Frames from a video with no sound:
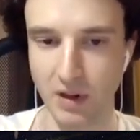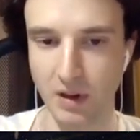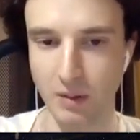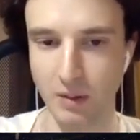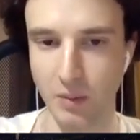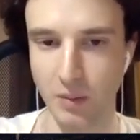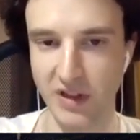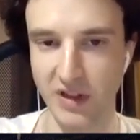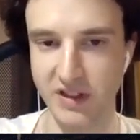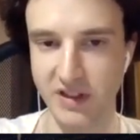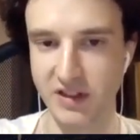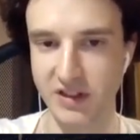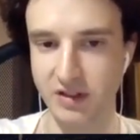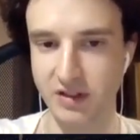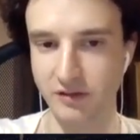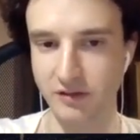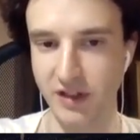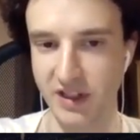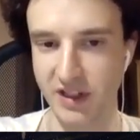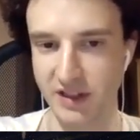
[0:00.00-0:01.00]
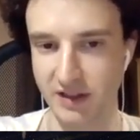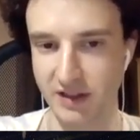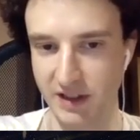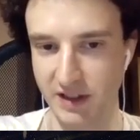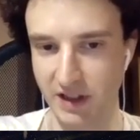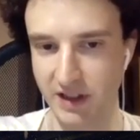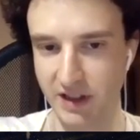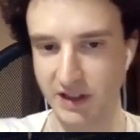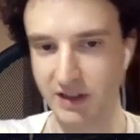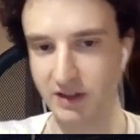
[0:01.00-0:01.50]
But it's easy to fix in this
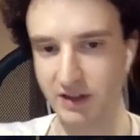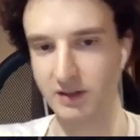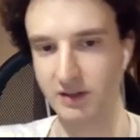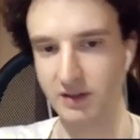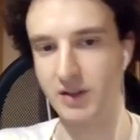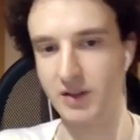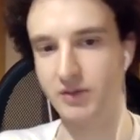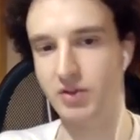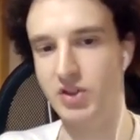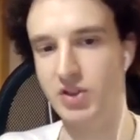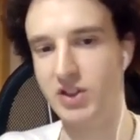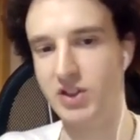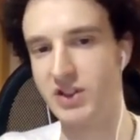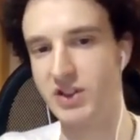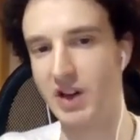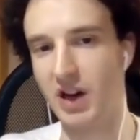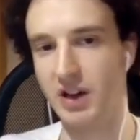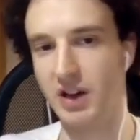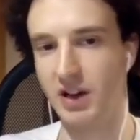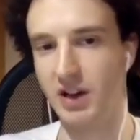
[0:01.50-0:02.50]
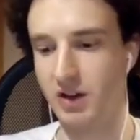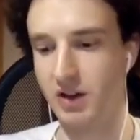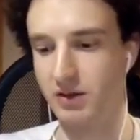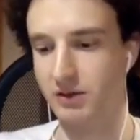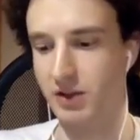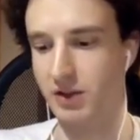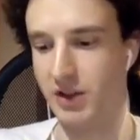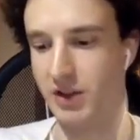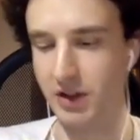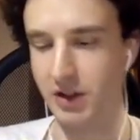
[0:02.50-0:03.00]
case. If we just add a cut
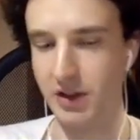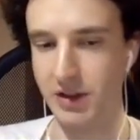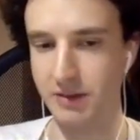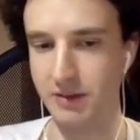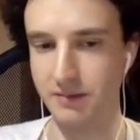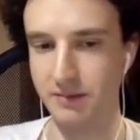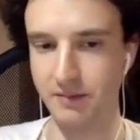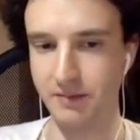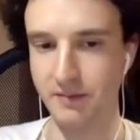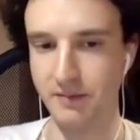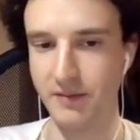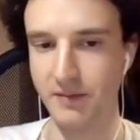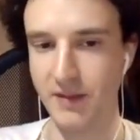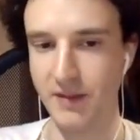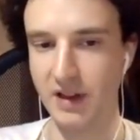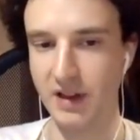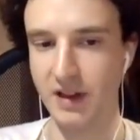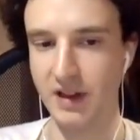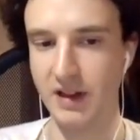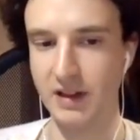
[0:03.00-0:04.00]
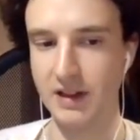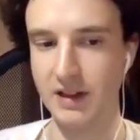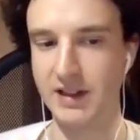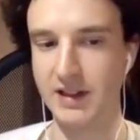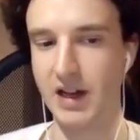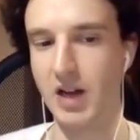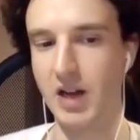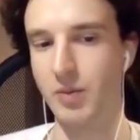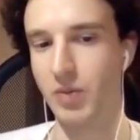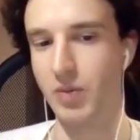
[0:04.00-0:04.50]
over here and
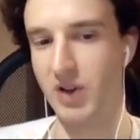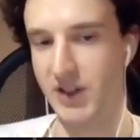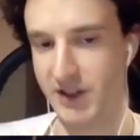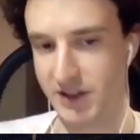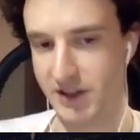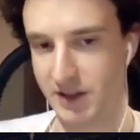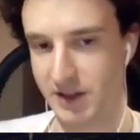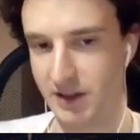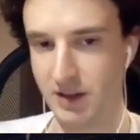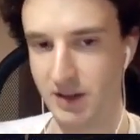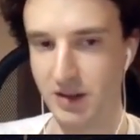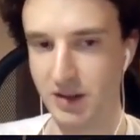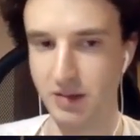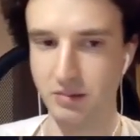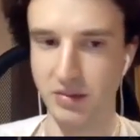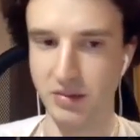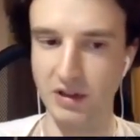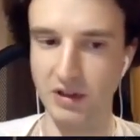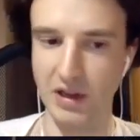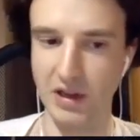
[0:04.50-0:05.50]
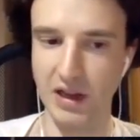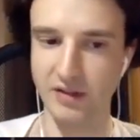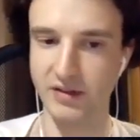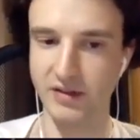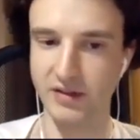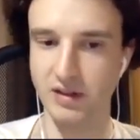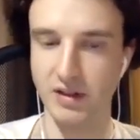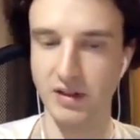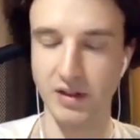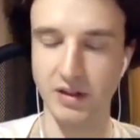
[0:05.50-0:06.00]
let I plus be the
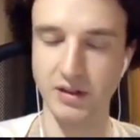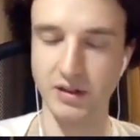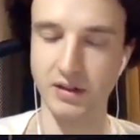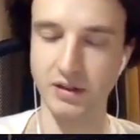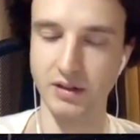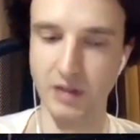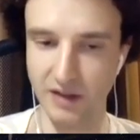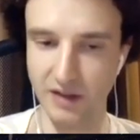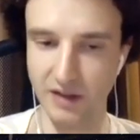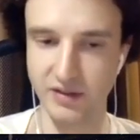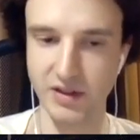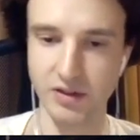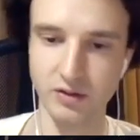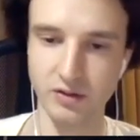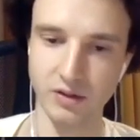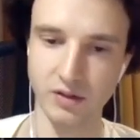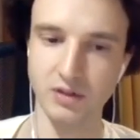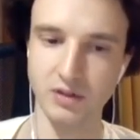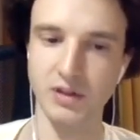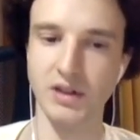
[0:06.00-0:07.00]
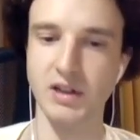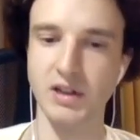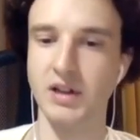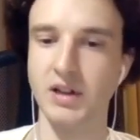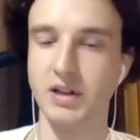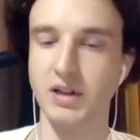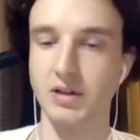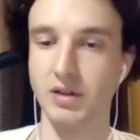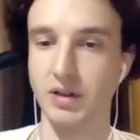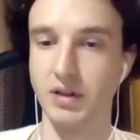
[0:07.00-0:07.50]
left interval
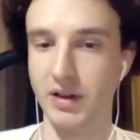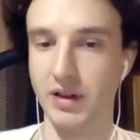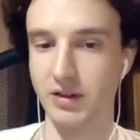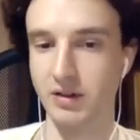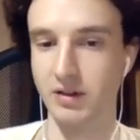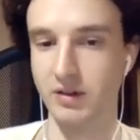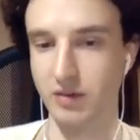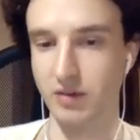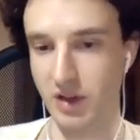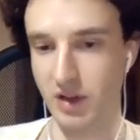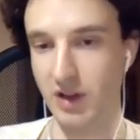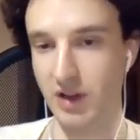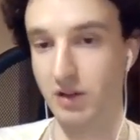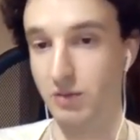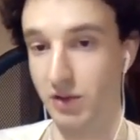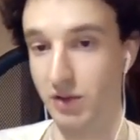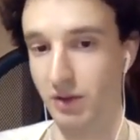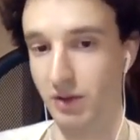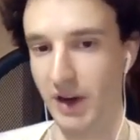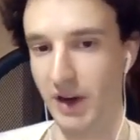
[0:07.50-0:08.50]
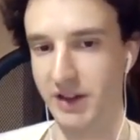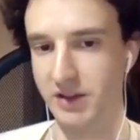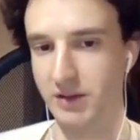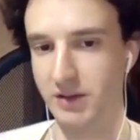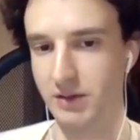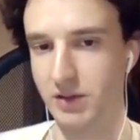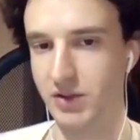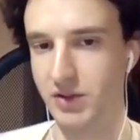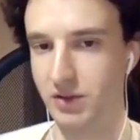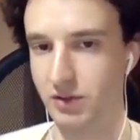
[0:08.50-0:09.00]
and together with the right
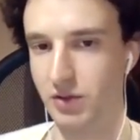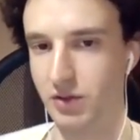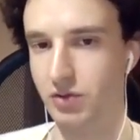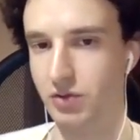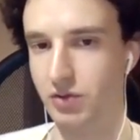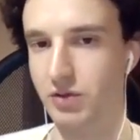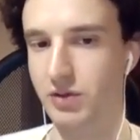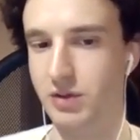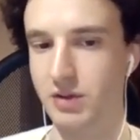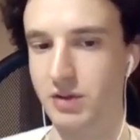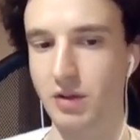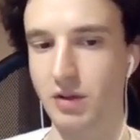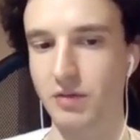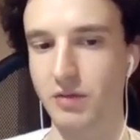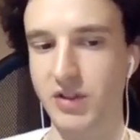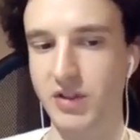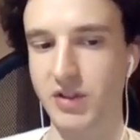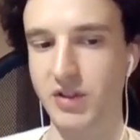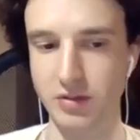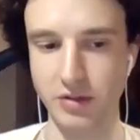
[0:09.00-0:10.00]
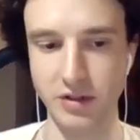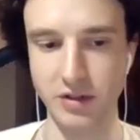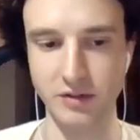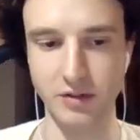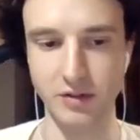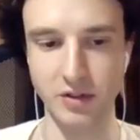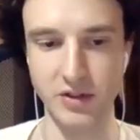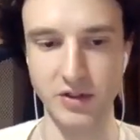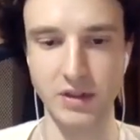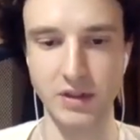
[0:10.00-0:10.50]
interval, so the union of these two
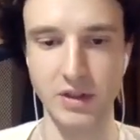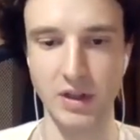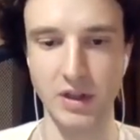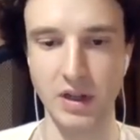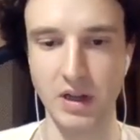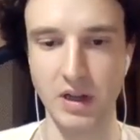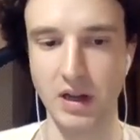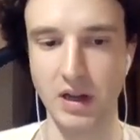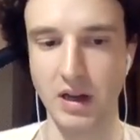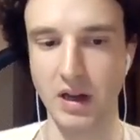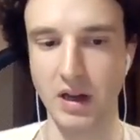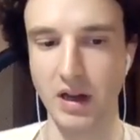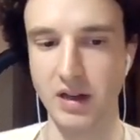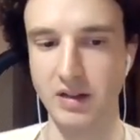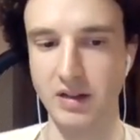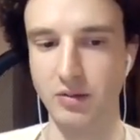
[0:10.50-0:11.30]
intervals, and